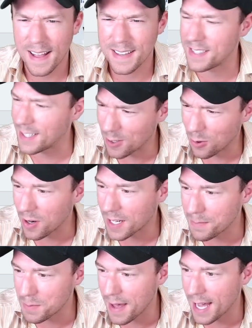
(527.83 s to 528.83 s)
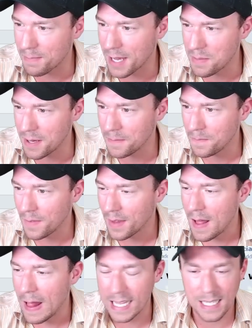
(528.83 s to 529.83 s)
As the Zeraora comes back, maybe.
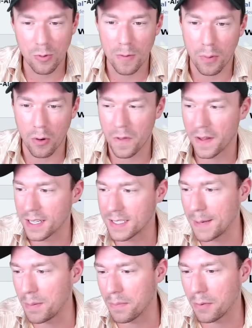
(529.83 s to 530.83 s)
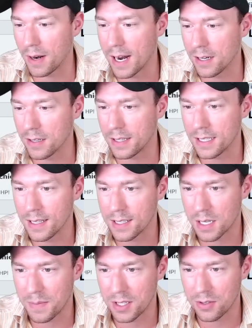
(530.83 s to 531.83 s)
That's the more important thing, is keeping Bewear healthy.
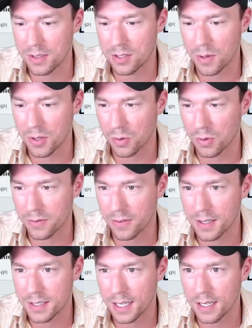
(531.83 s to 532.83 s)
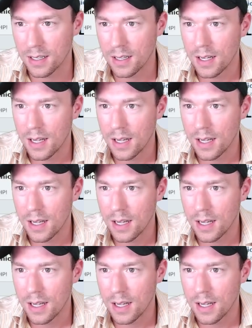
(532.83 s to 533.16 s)
It's gonna be doing so much work for us here.